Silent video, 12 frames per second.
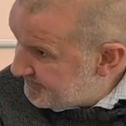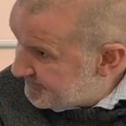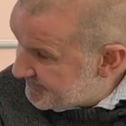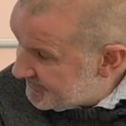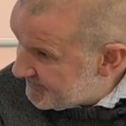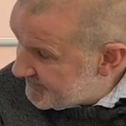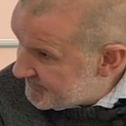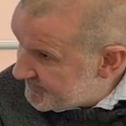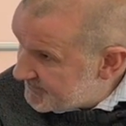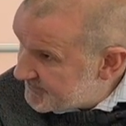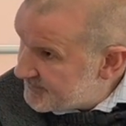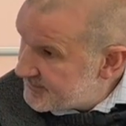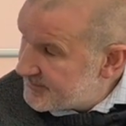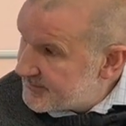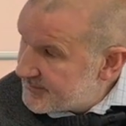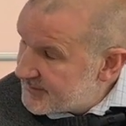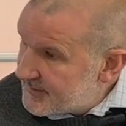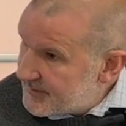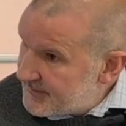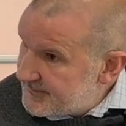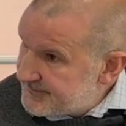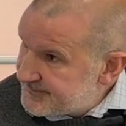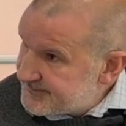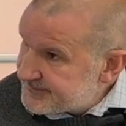
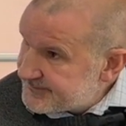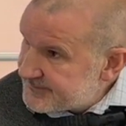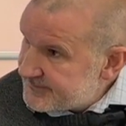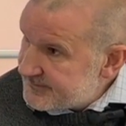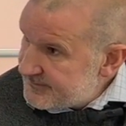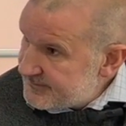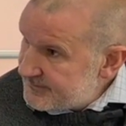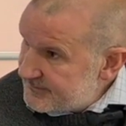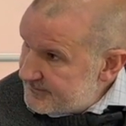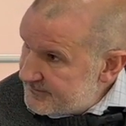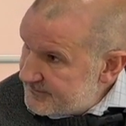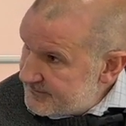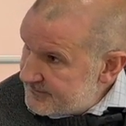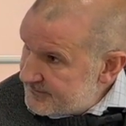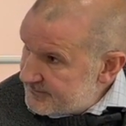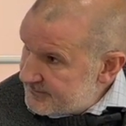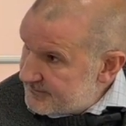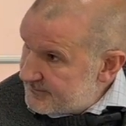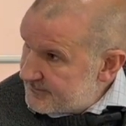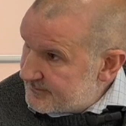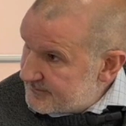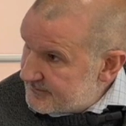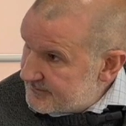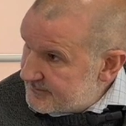
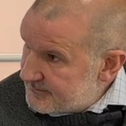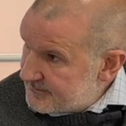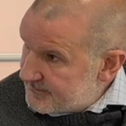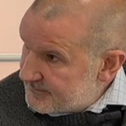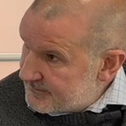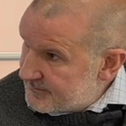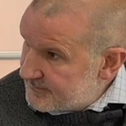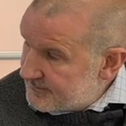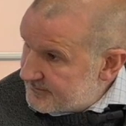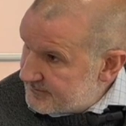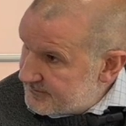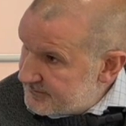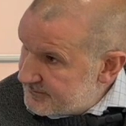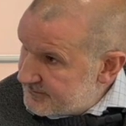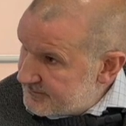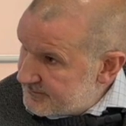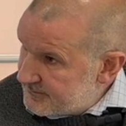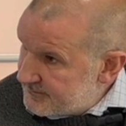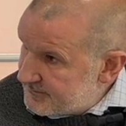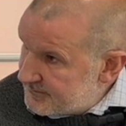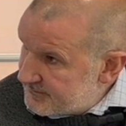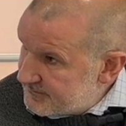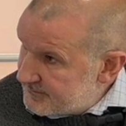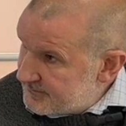
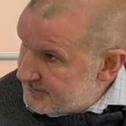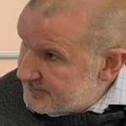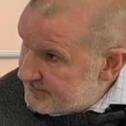(not speaking)